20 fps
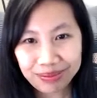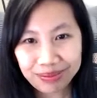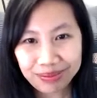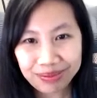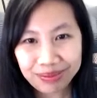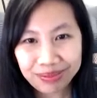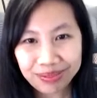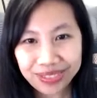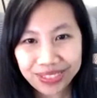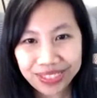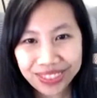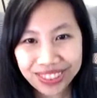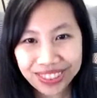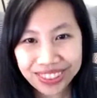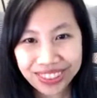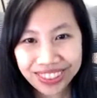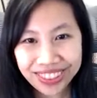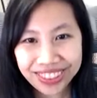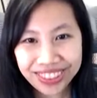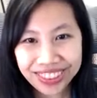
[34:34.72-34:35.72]

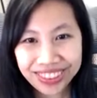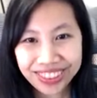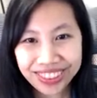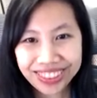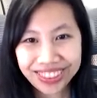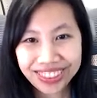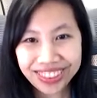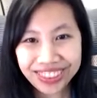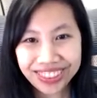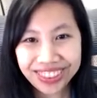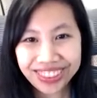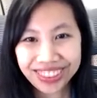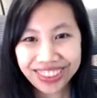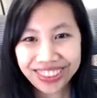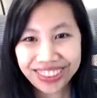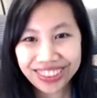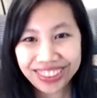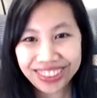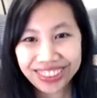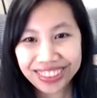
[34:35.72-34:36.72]

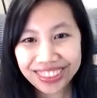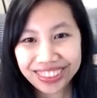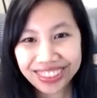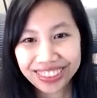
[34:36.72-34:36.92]
(not speaking)